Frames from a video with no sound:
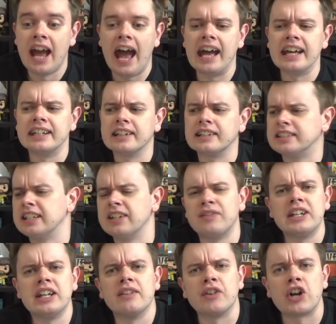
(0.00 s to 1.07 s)
And I did a
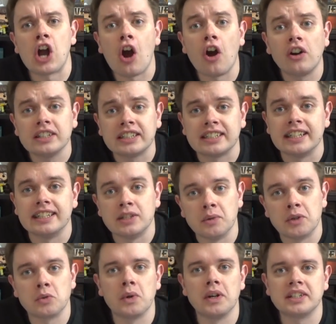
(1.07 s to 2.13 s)
video for Card City,
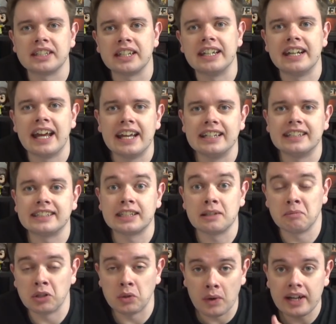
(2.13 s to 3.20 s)
which works in a
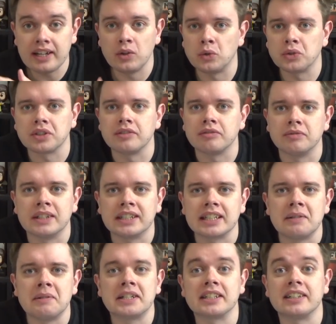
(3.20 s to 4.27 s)
similar way, also from the
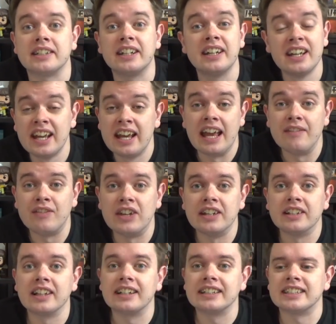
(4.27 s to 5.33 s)
same designer, if
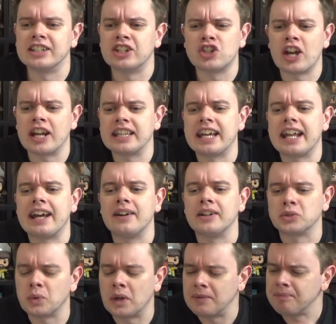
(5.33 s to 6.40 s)
you'd like to check that out
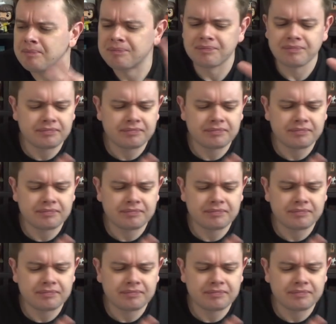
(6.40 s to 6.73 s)
as well.